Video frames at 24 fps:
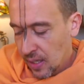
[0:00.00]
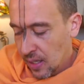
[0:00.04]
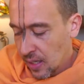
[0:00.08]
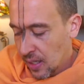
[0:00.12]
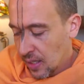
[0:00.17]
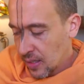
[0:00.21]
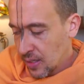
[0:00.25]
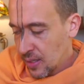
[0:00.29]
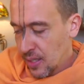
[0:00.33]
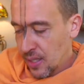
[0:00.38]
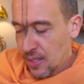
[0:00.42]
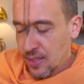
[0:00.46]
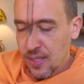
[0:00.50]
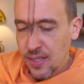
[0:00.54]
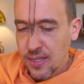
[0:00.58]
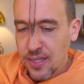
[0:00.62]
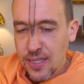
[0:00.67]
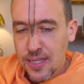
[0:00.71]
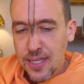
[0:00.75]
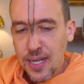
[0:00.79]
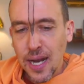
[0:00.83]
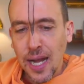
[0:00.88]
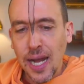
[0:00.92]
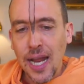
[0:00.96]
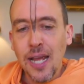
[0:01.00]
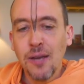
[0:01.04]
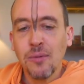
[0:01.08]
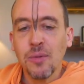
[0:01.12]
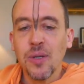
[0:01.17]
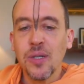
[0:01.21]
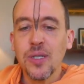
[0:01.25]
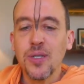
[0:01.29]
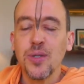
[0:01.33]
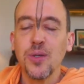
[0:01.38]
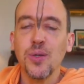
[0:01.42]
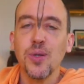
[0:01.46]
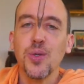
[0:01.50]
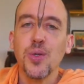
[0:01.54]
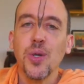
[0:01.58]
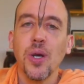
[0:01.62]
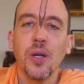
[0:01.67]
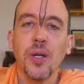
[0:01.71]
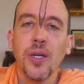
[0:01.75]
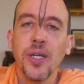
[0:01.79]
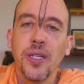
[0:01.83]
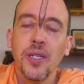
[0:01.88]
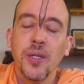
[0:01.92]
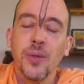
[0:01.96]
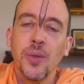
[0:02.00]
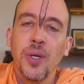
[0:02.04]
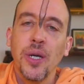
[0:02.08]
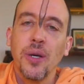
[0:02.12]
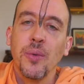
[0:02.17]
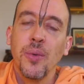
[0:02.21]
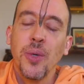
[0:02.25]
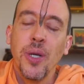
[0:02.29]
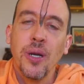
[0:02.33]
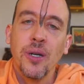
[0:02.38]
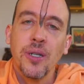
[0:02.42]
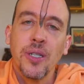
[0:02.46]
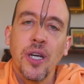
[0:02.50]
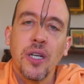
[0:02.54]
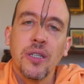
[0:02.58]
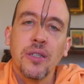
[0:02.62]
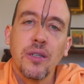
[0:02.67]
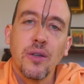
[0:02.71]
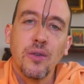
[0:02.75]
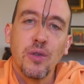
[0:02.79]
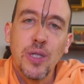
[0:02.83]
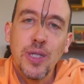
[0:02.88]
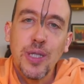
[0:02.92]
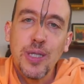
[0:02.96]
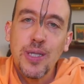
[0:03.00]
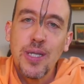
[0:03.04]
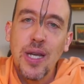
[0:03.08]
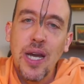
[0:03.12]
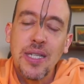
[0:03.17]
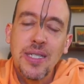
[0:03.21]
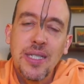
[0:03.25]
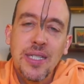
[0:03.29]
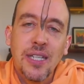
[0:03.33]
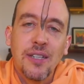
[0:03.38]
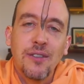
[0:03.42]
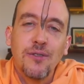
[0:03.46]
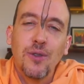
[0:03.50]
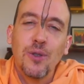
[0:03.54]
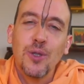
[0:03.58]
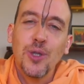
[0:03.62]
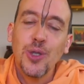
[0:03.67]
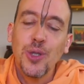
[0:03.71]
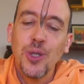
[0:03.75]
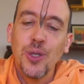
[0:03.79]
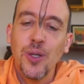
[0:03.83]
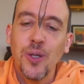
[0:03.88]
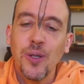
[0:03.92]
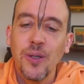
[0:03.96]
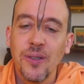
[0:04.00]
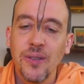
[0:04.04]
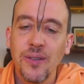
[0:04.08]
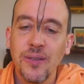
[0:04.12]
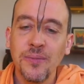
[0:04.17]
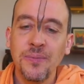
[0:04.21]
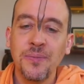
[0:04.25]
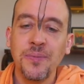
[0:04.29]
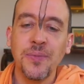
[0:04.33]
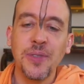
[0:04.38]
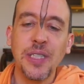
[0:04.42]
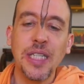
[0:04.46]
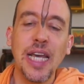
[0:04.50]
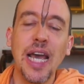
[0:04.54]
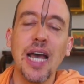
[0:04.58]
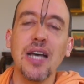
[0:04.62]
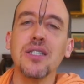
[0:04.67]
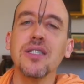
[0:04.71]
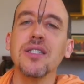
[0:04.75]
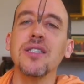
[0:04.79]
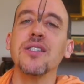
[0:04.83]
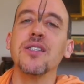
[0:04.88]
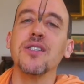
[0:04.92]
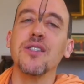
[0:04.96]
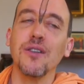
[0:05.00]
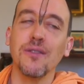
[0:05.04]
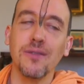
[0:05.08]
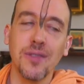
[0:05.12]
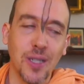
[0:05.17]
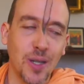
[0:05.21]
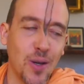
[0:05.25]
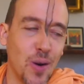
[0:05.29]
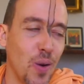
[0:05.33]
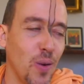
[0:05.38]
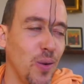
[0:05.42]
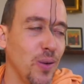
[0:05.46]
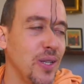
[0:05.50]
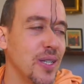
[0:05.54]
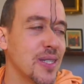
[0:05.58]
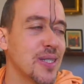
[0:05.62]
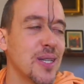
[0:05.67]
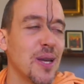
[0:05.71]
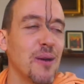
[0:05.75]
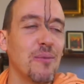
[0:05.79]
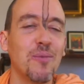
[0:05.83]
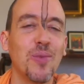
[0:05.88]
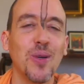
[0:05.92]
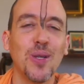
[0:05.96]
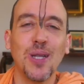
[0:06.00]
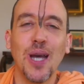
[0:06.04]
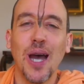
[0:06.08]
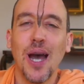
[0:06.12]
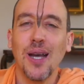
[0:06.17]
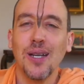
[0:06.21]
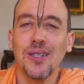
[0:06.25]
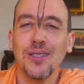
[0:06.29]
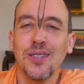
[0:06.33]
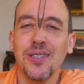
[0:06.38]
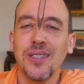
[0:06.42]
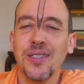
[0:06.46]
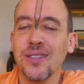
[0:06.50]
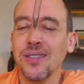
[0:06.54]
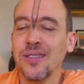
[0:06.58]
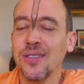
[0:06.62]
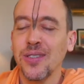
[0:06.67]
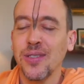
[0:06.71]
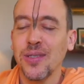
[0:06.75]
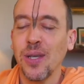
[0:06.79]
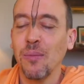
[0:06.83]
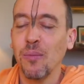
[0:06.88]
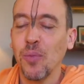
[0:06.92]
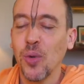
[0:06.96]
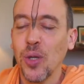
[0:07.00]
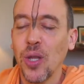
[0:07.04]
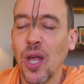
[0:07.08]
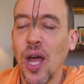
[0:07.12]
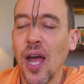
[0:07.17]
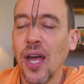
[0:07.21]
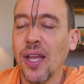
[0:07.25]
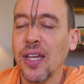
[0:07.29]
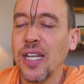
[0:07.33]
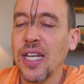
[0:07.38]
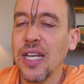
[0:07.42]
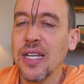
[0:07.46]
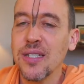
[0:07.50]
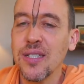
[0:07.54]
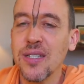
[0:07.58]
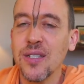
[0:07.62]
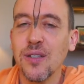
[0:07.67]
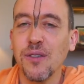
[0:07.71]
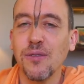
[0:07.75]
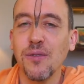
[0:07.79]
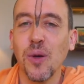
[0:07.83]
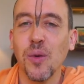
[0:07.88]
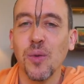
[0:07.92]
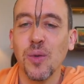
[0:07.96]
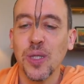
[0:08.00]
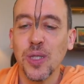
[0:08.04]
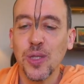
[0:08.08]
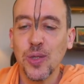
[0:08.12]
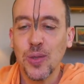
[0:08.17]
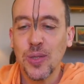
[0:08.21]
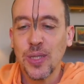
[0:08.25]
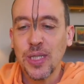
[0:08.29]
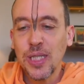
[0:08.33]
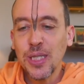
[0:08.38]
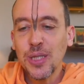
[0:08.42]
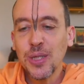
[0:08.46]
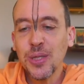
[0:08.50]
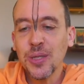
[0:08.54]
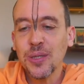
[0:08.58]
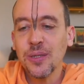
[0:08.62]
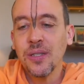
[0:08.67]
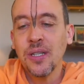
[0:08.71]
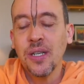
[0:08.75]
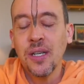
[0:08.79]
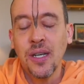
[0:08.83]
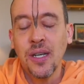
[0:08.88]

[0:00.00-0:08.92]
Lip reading: And just a disclaimer, as usual here, we are not criticizing for sure the essence of the Gaudiya Sampradaya, the essence of our tradition.